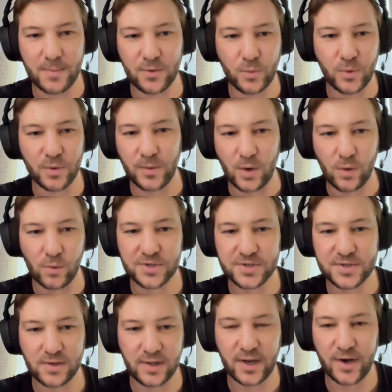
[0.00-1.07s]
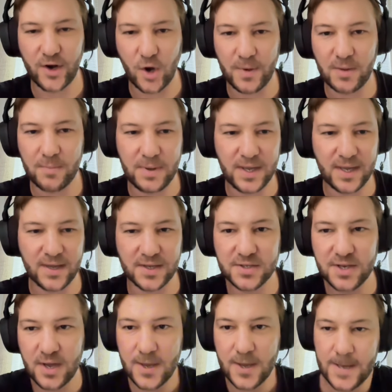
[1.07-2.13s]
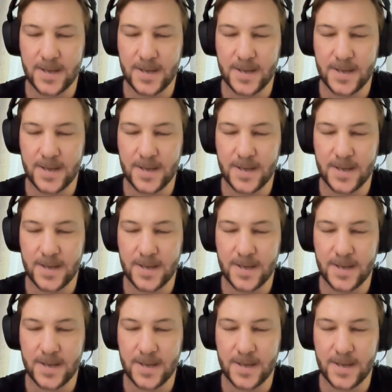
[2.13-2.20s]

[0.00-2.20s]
I mean, we're all still economic beings,